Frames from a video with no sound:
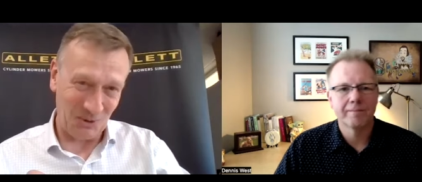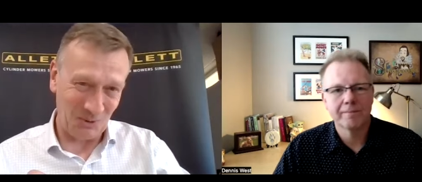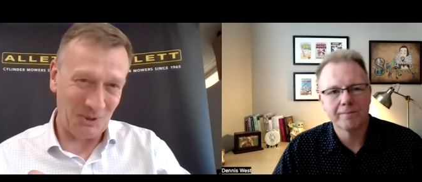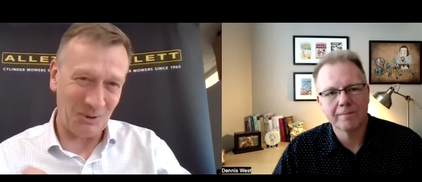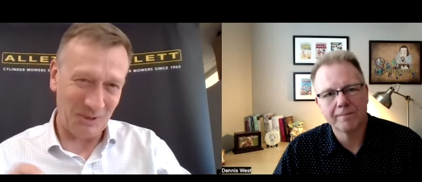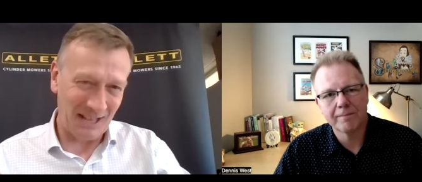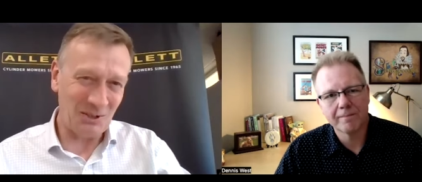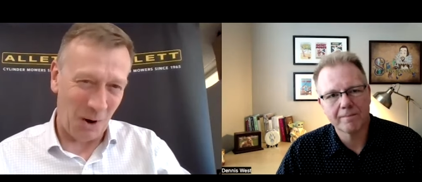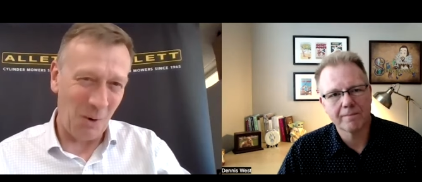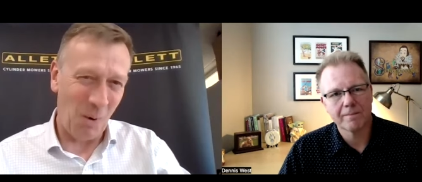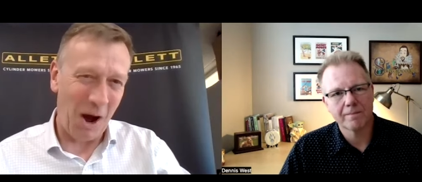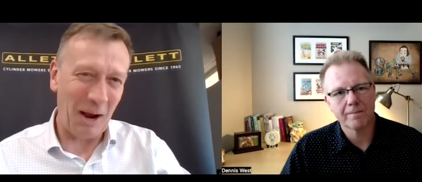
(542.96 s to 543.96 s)
Speaker 1: you were doing, that's
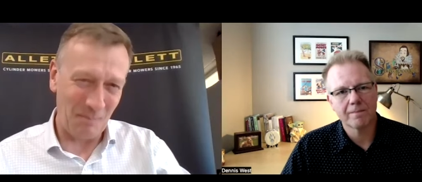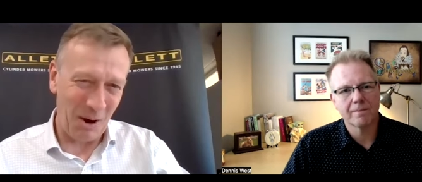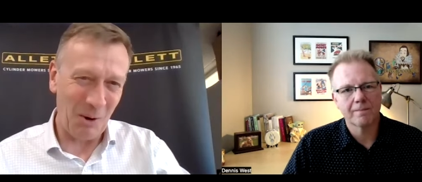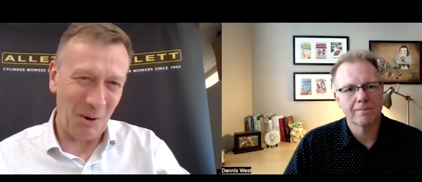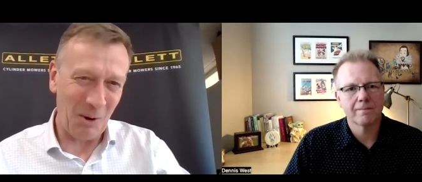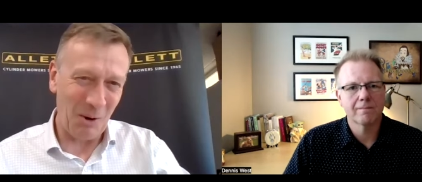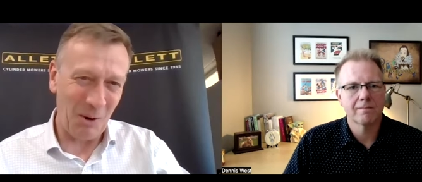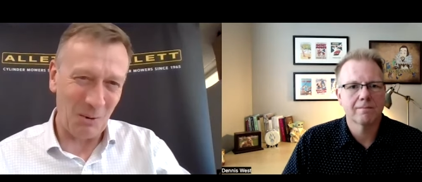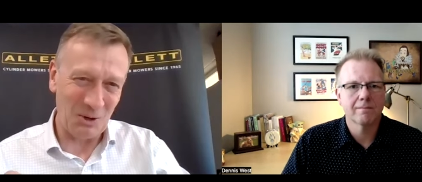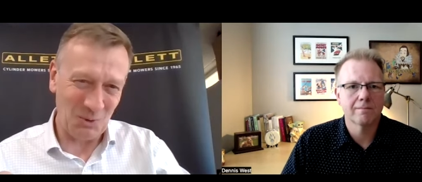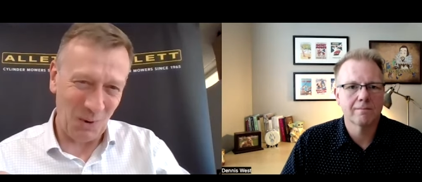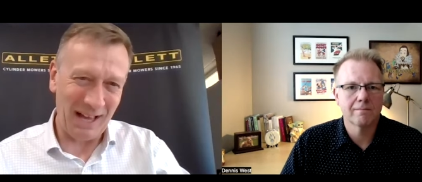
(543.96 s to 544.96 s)
quite wide mower
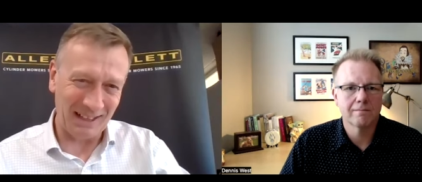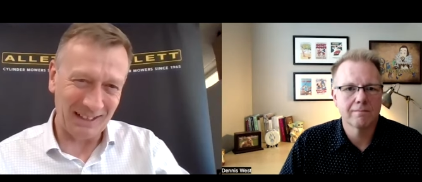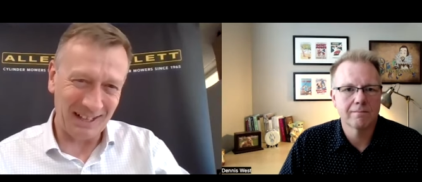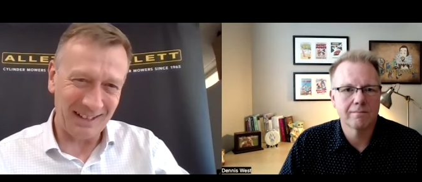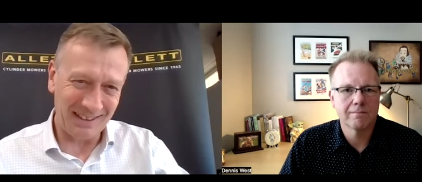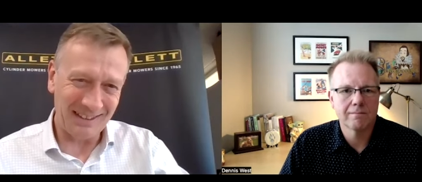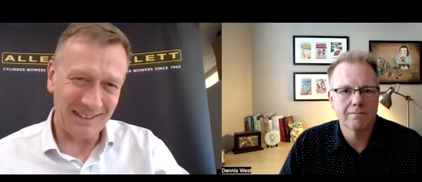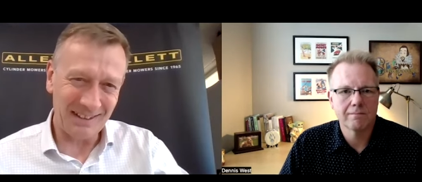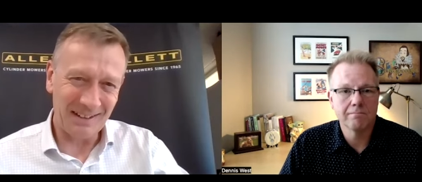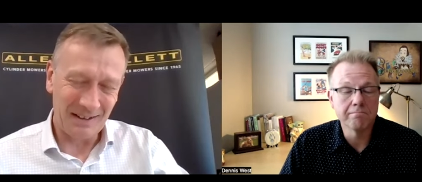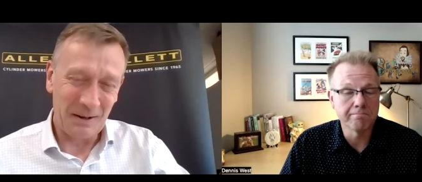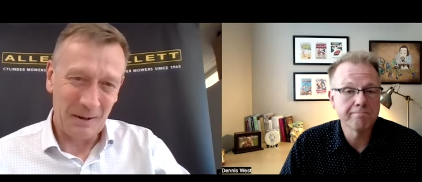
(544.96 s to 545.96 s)
as well.
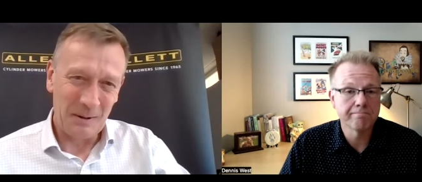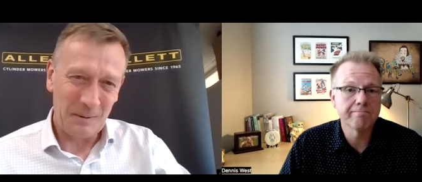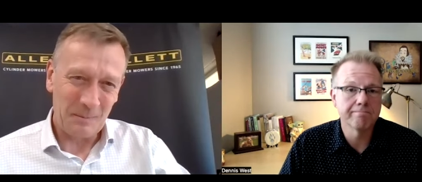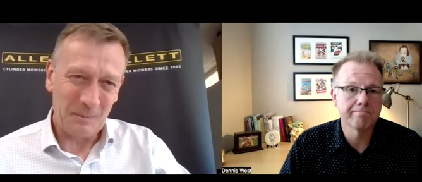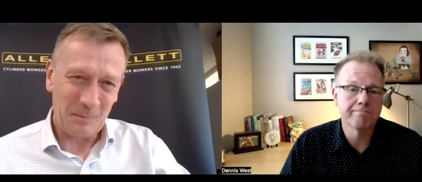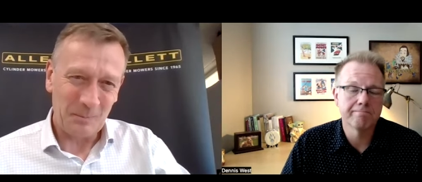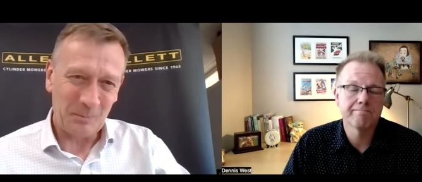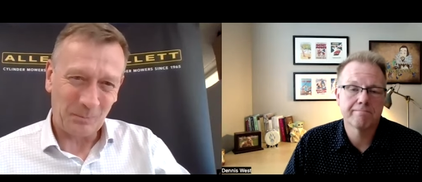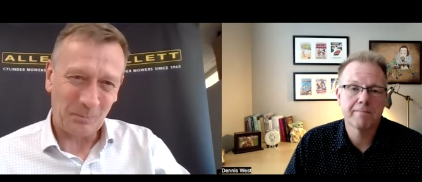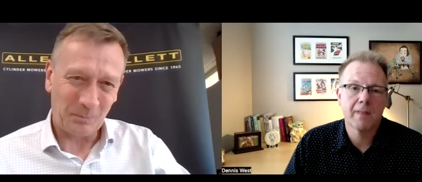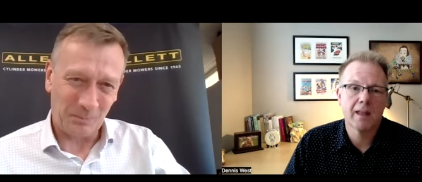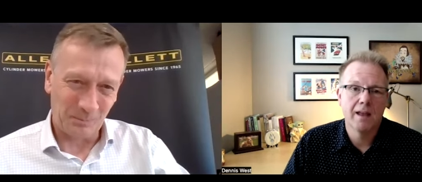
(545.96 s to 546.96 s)
Speaker 2: Mm-hmm, mm-hmm.
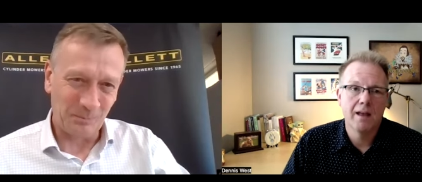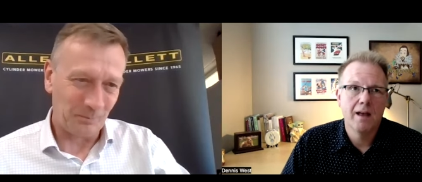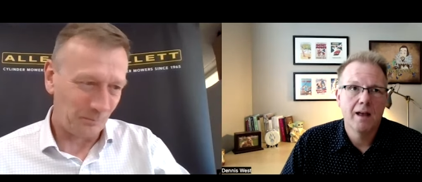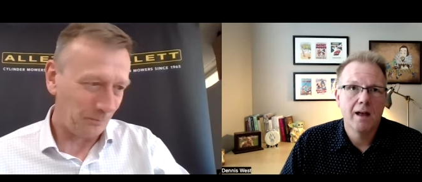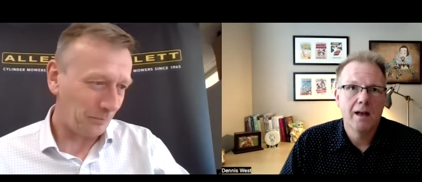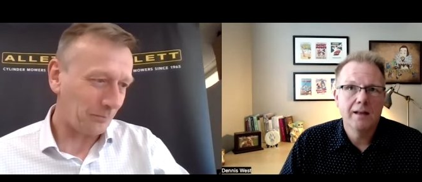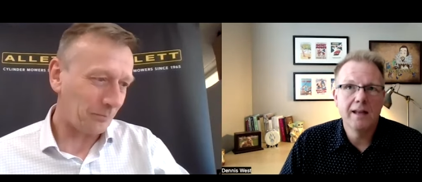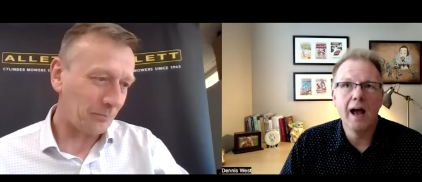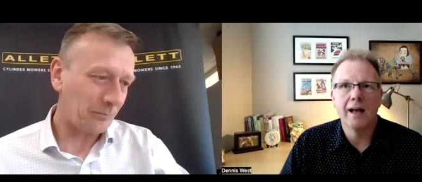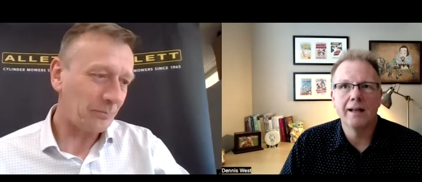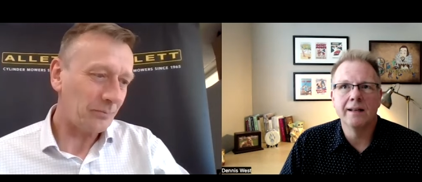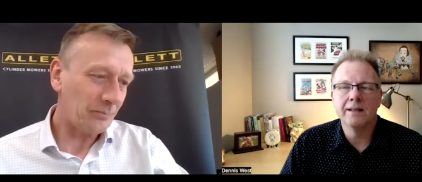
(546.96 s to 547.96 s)

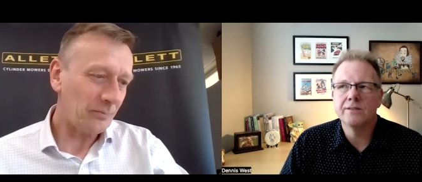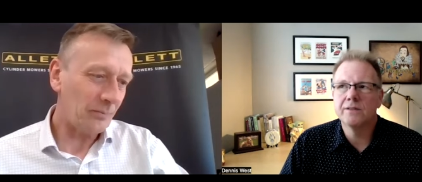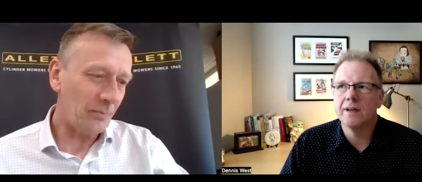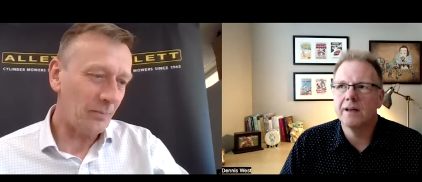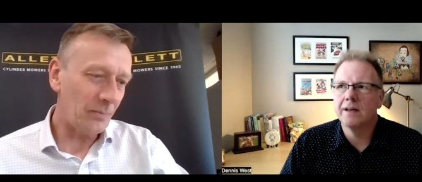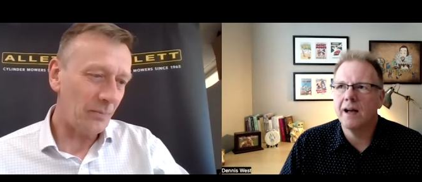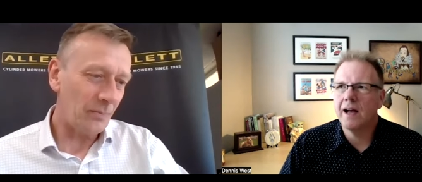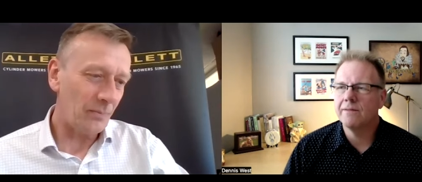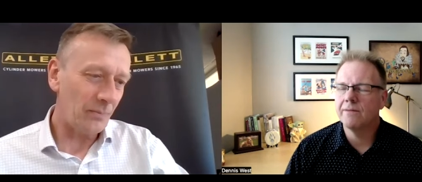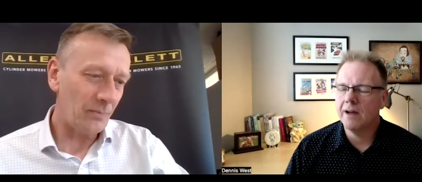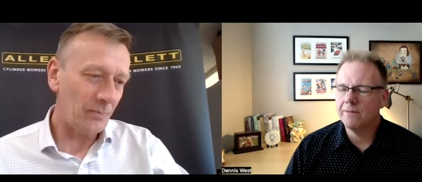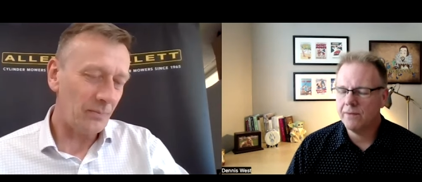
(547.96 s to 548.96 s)
Yeah, and it's uh,
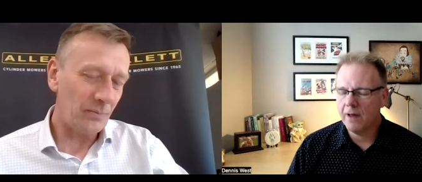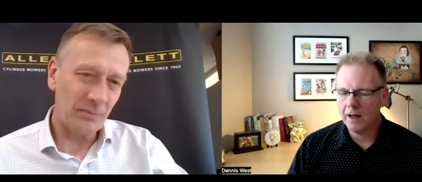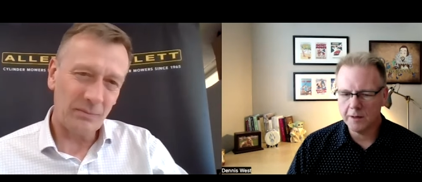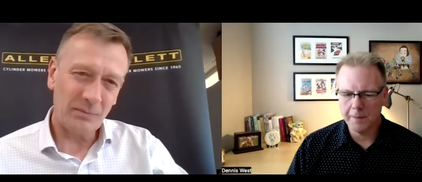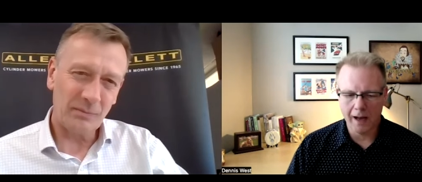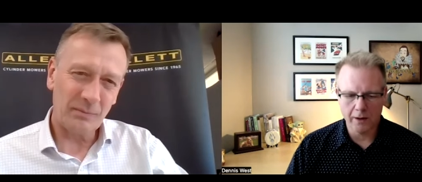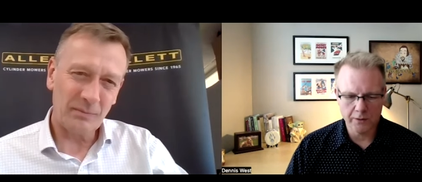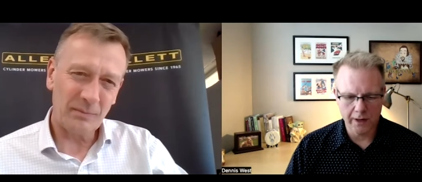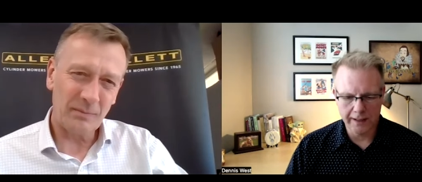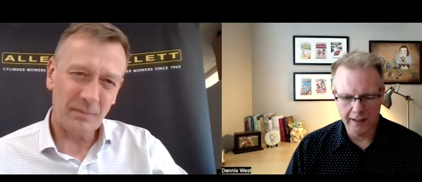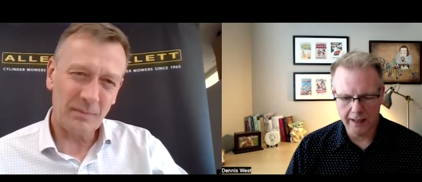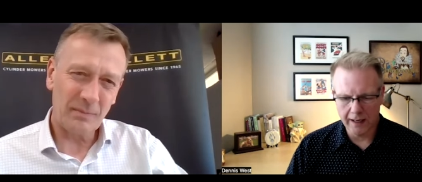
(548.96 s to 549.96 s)
I've I've thought about
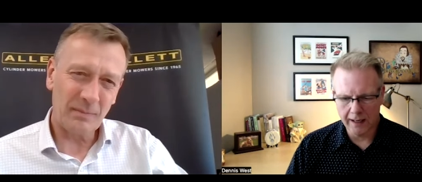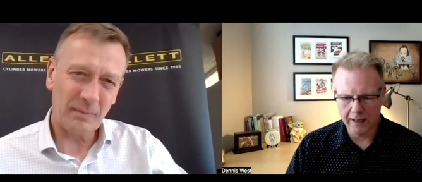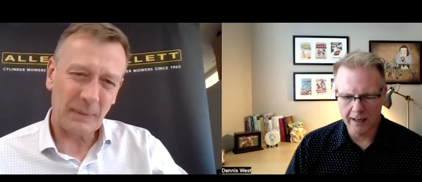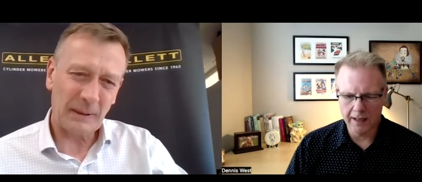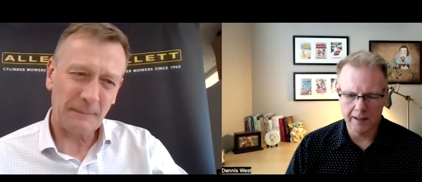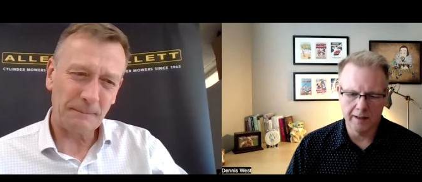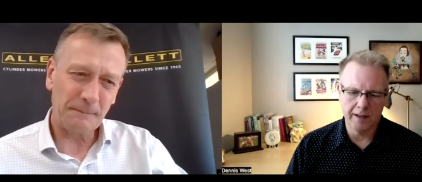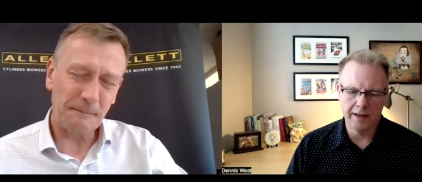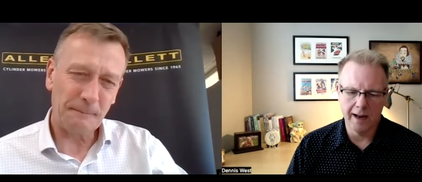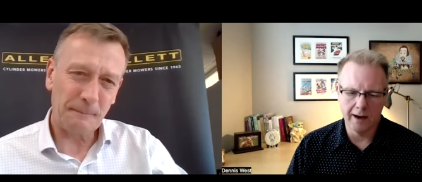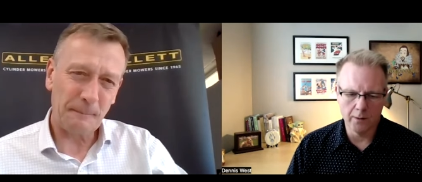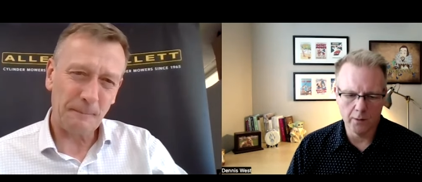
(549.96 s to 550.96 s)
trying to get a, a,
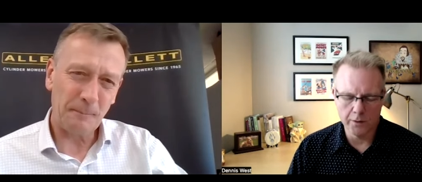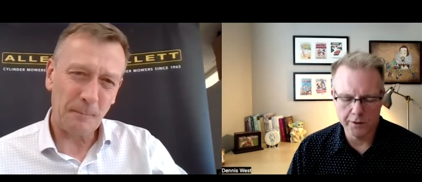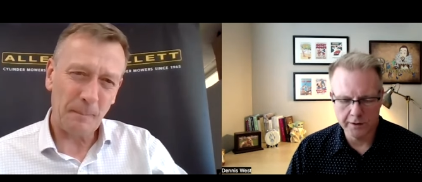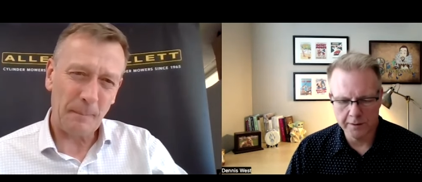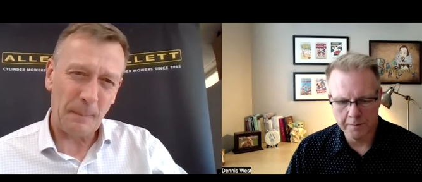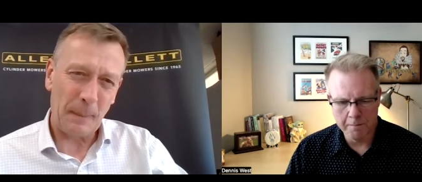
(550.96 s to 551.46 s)
narrower